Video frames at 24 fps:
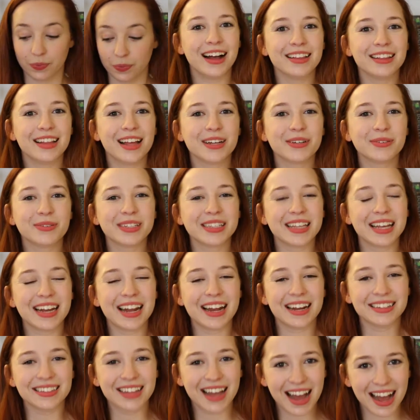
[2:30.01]
Elanna was then
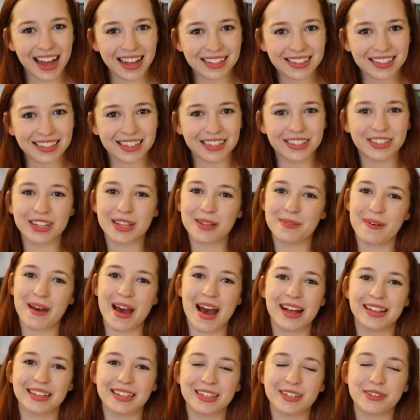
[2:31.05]
held hostage in the
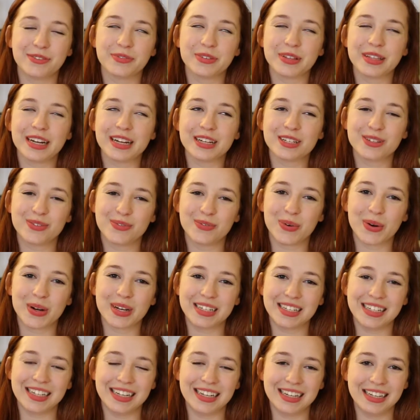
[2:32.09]
palace for the next
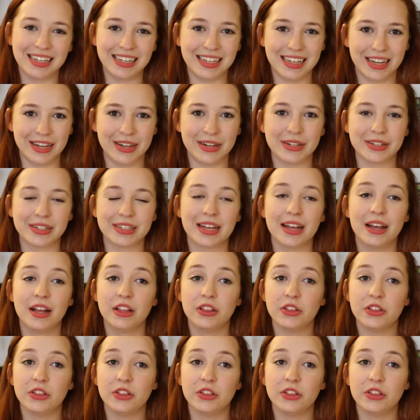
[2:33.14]
14 years,